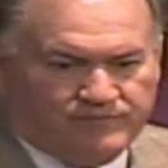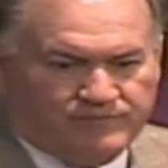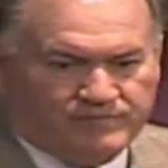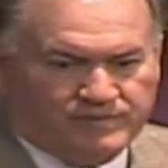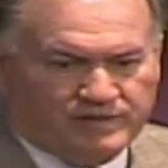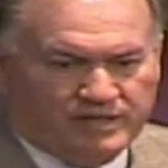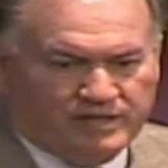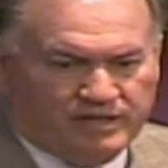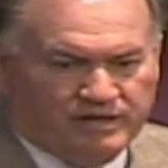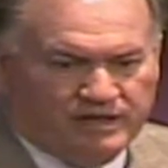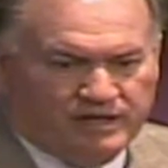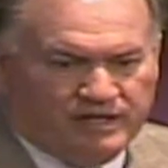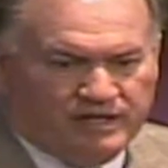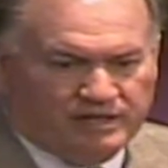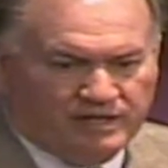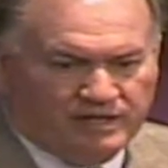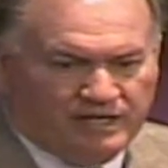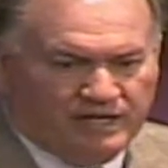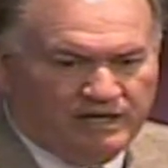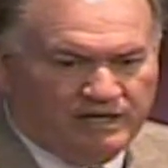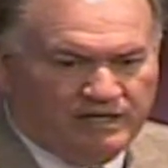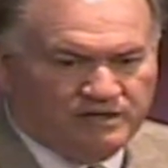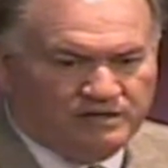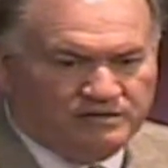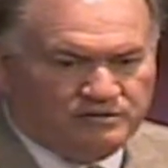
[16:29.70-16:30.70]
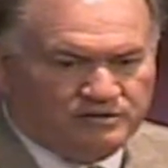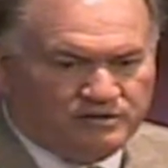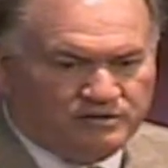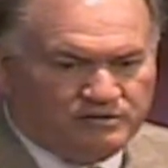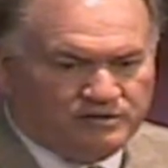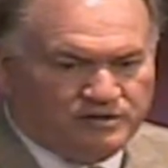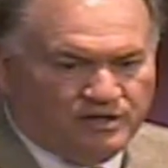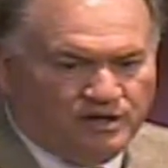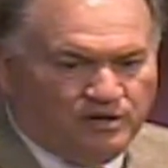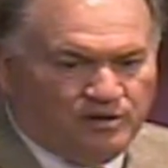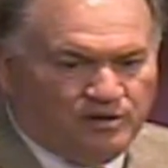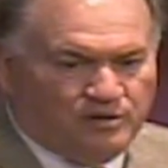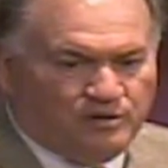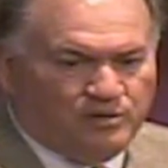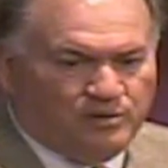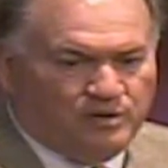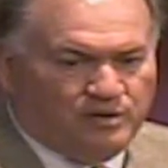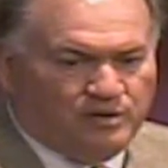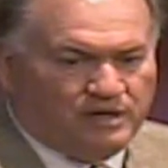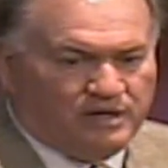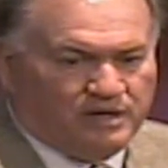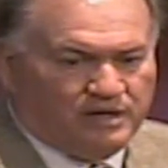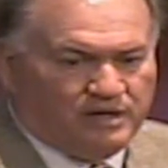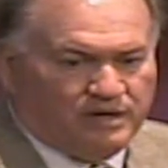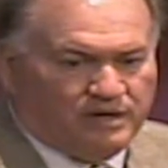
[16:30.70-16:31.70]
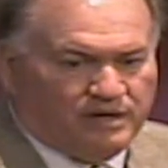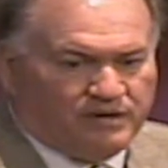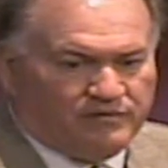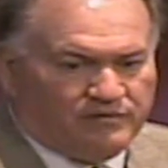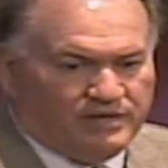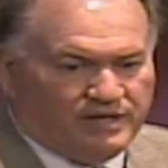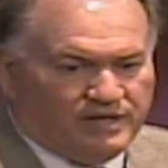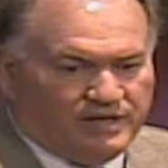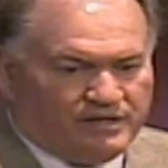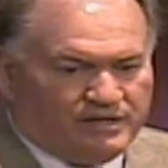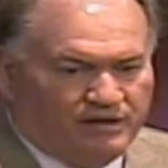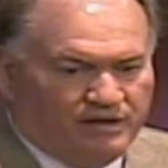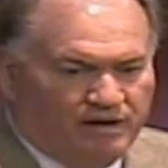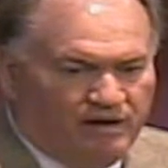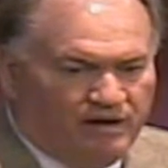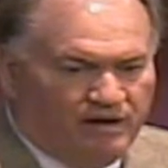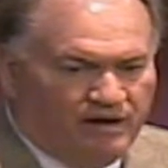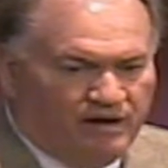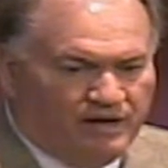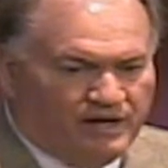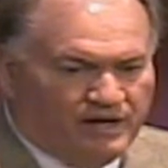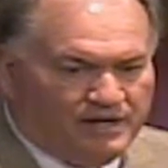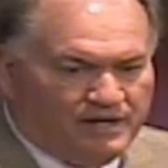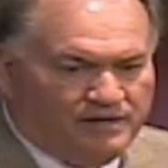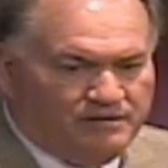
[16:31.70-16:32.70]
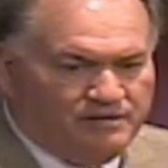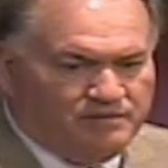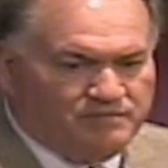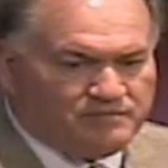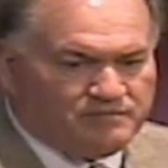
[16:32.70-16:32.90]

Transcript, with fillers: Now, that, that lets us know that God